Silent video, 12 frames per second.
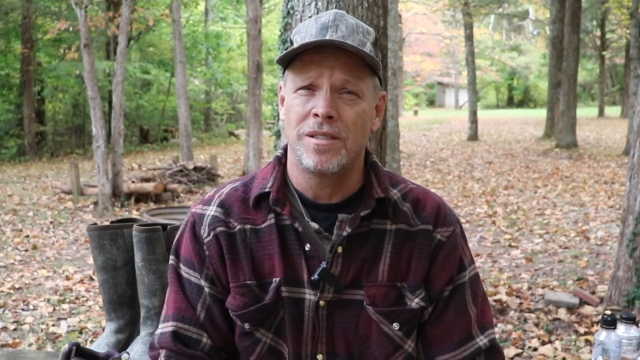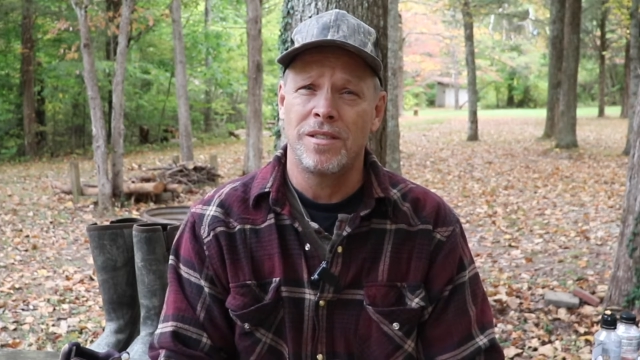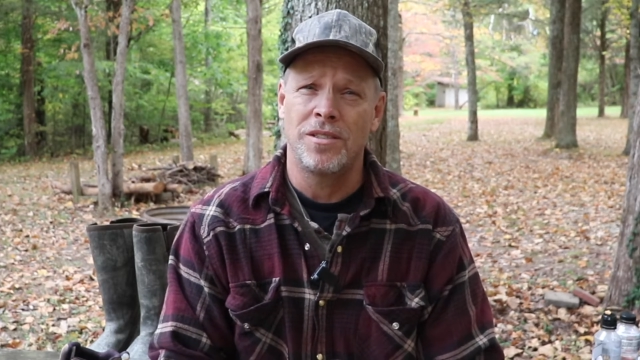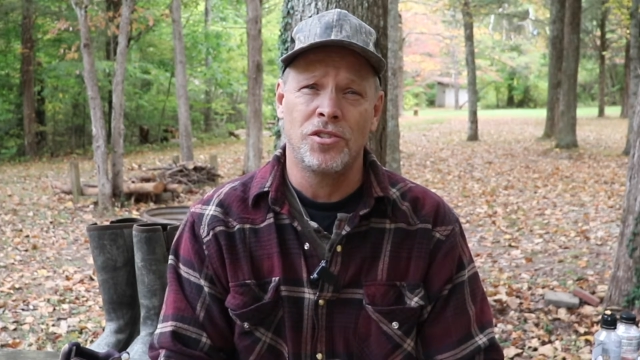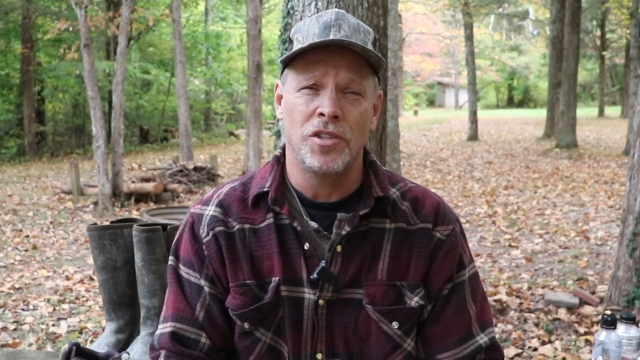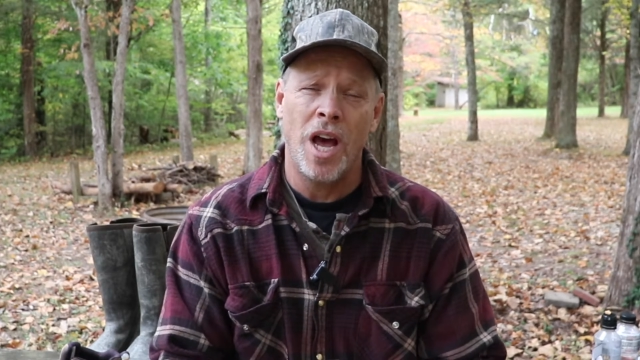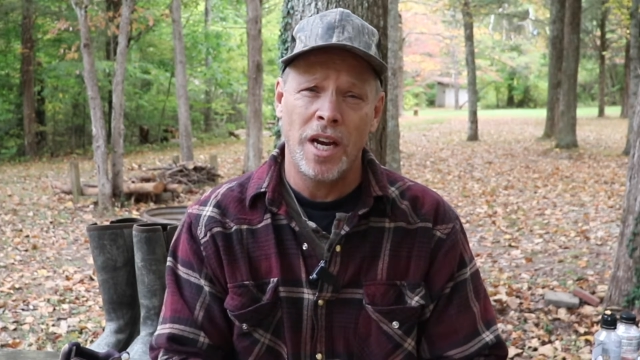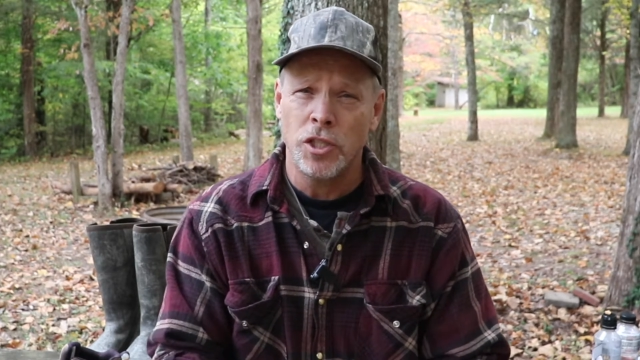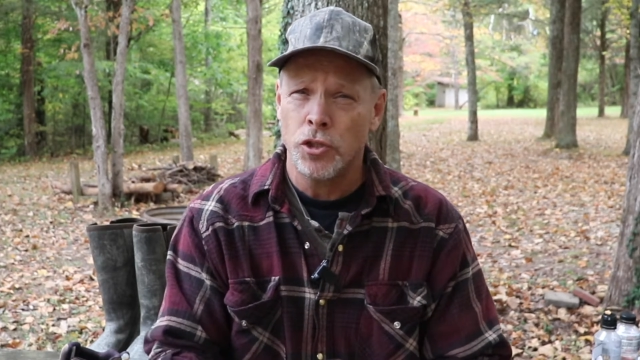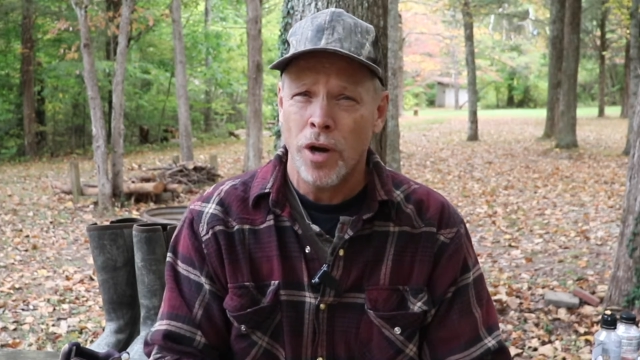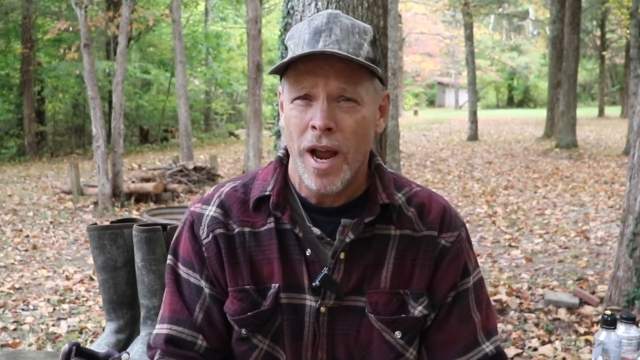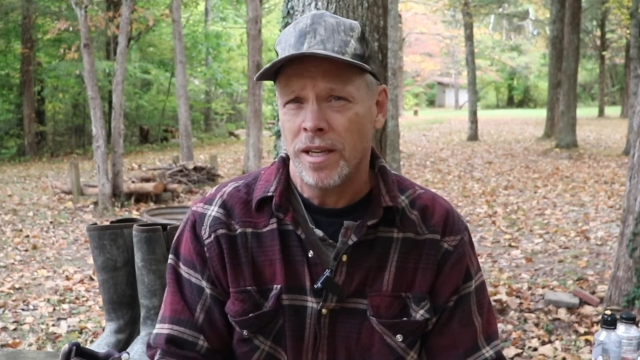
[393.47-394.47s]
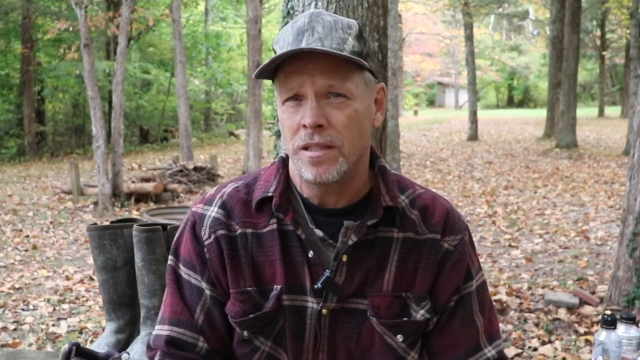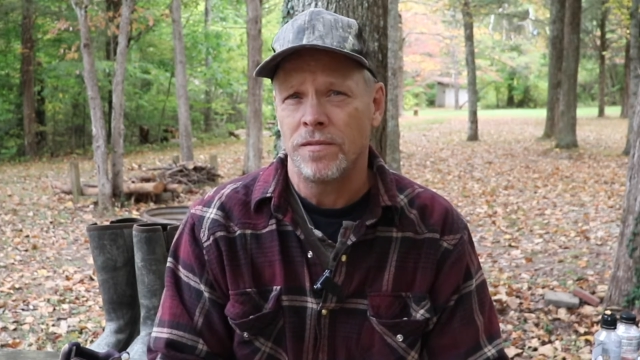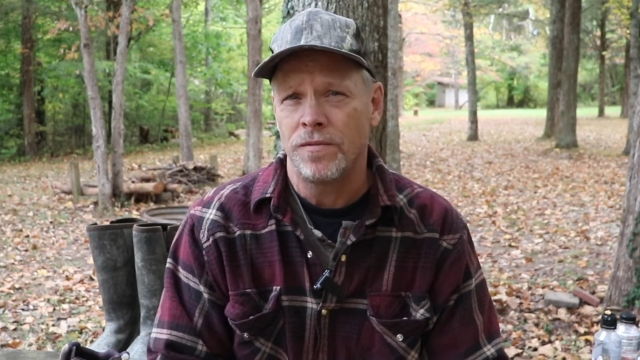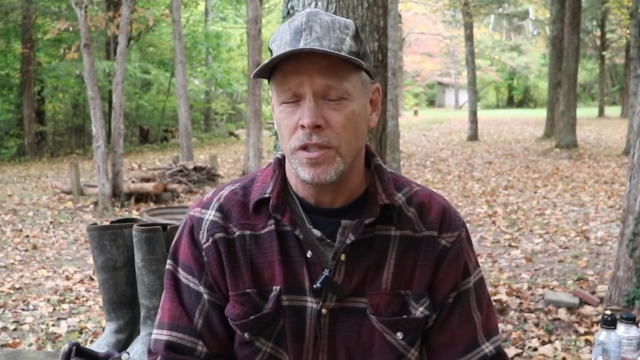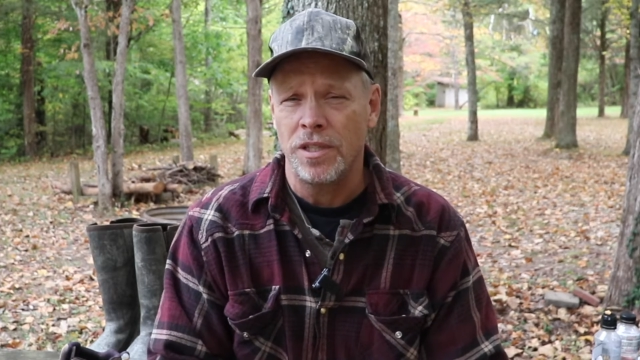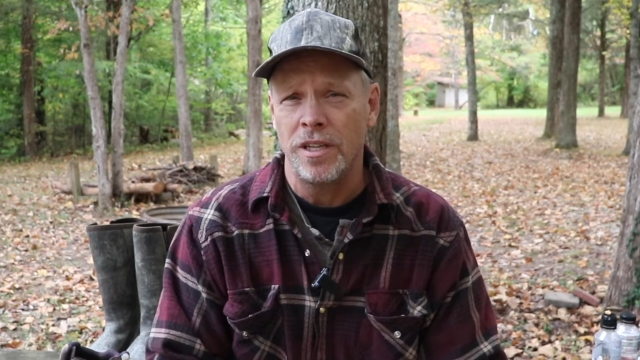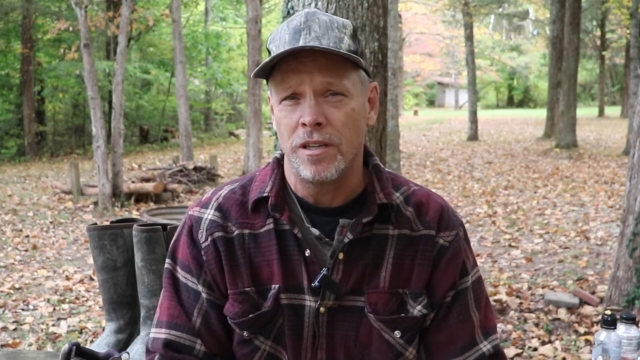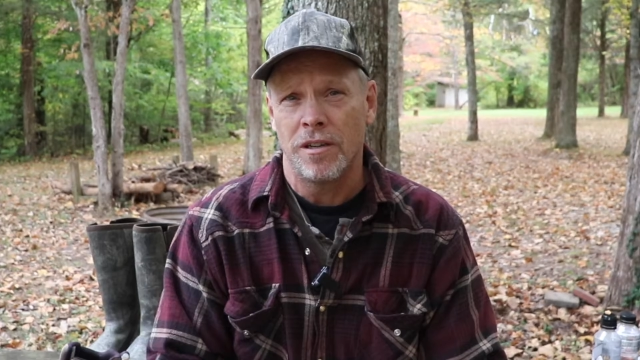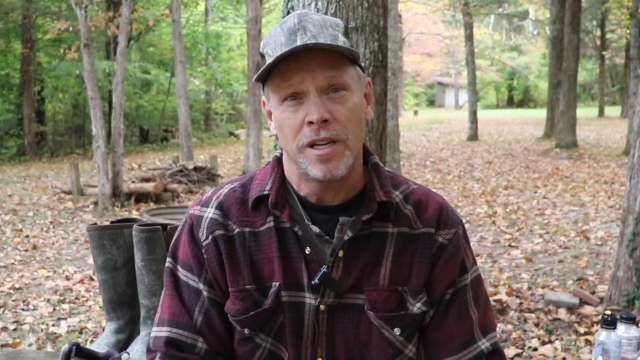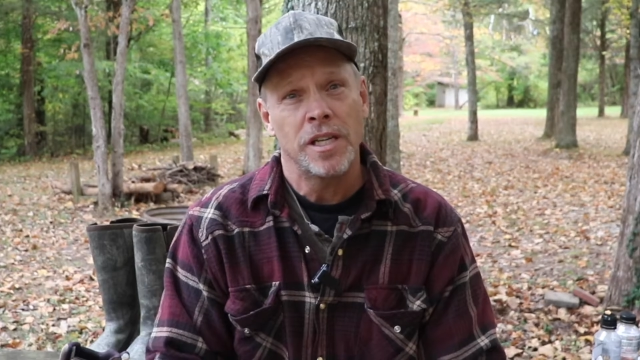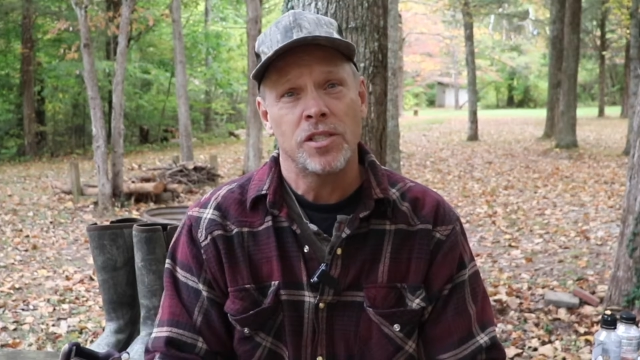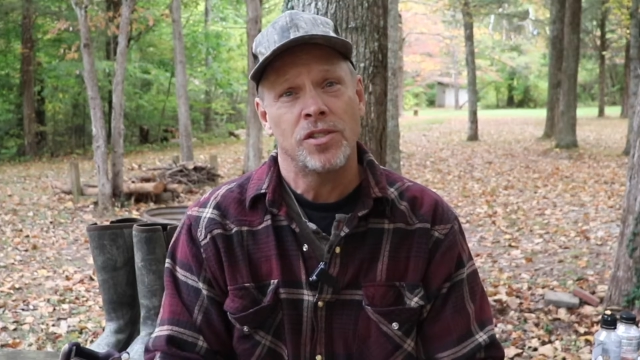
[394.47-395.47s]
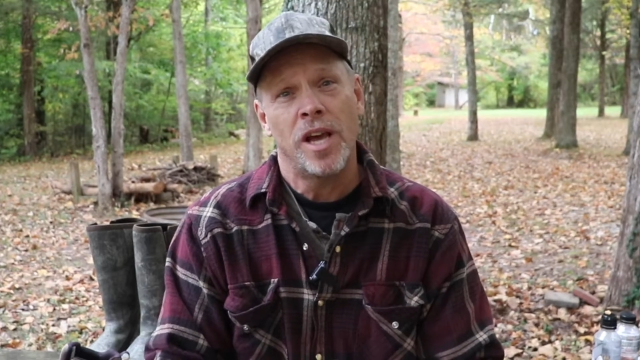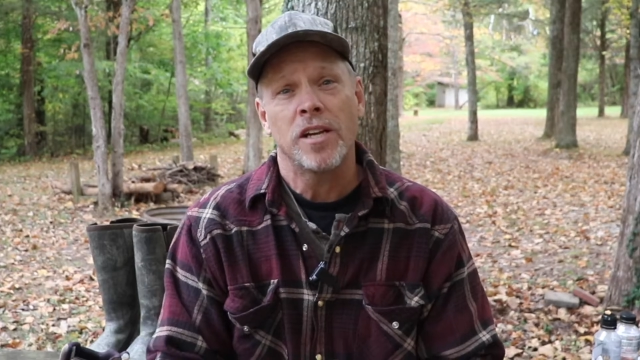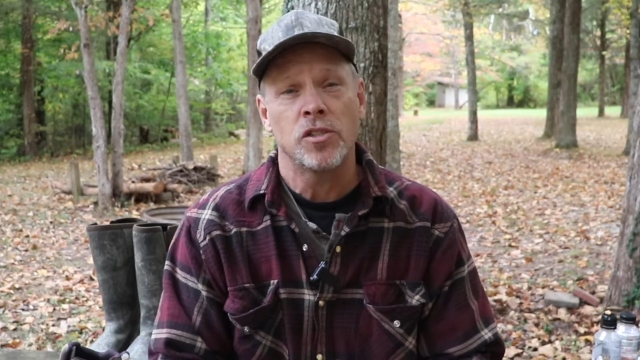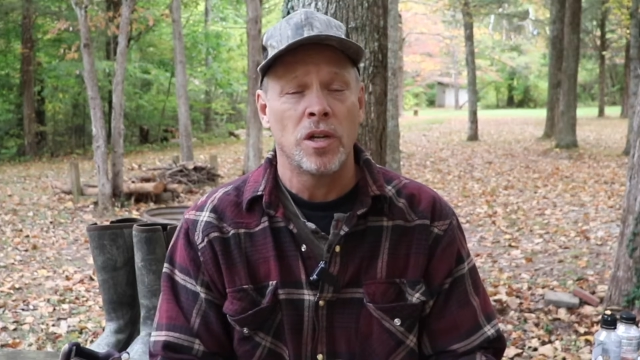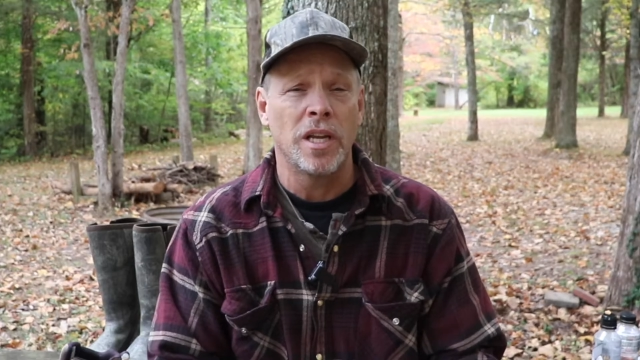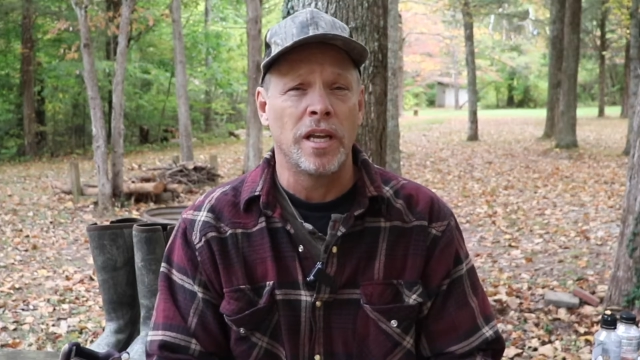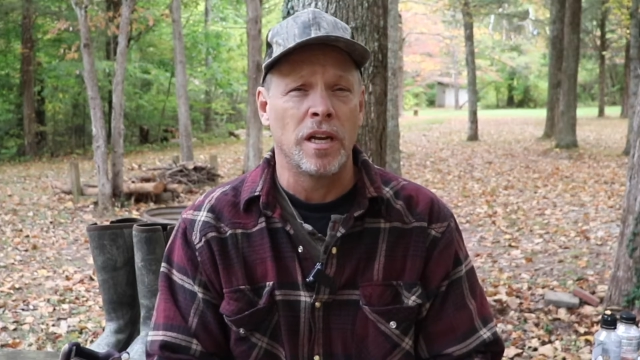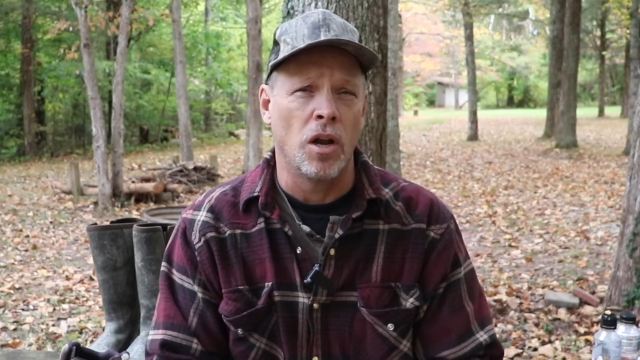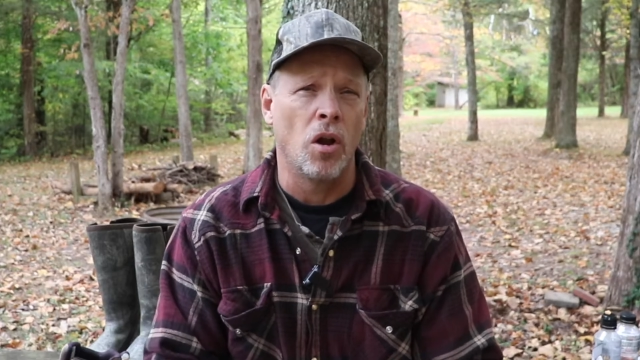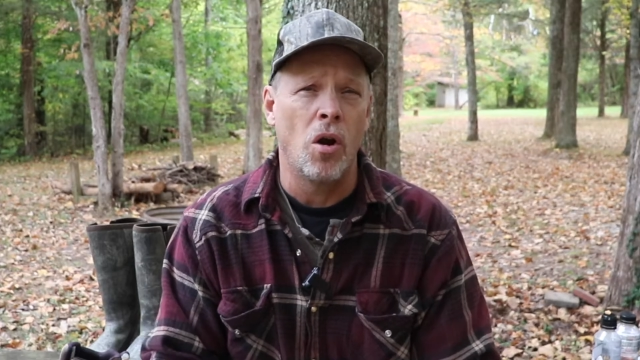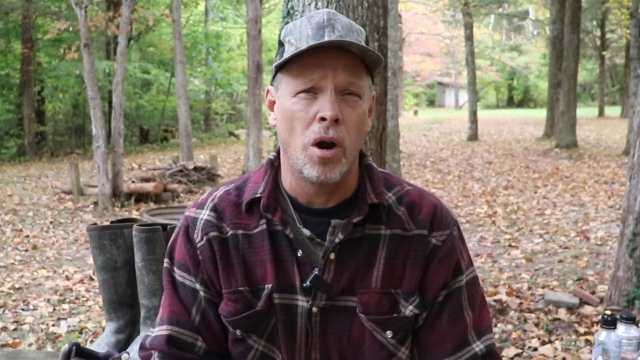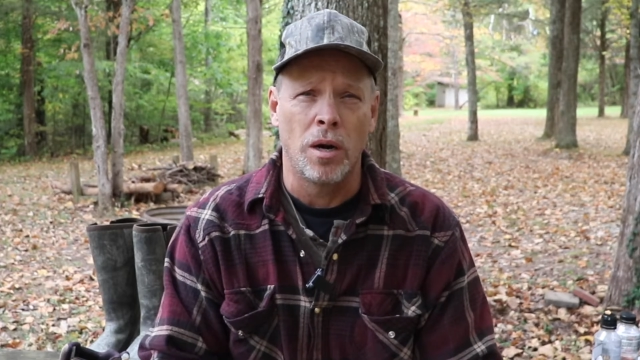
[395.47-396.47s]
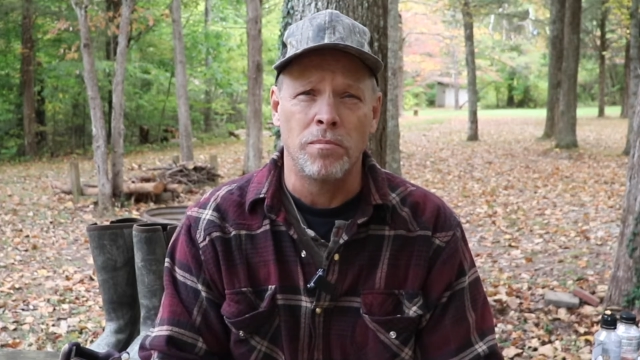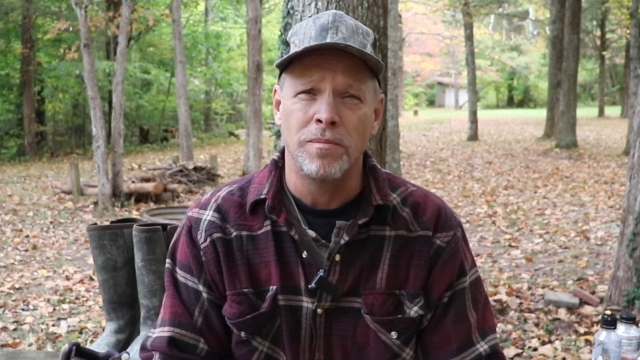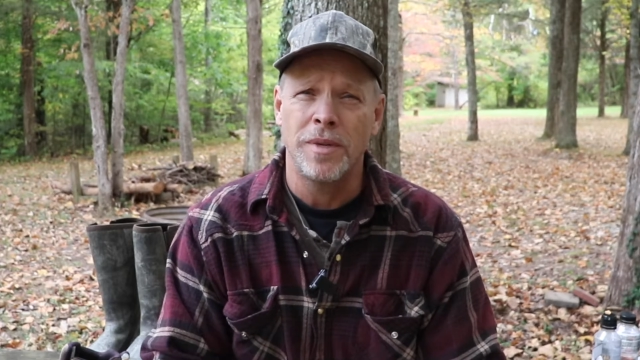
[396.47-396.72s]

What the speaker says: is not attractive to deer. It's actually an alarm.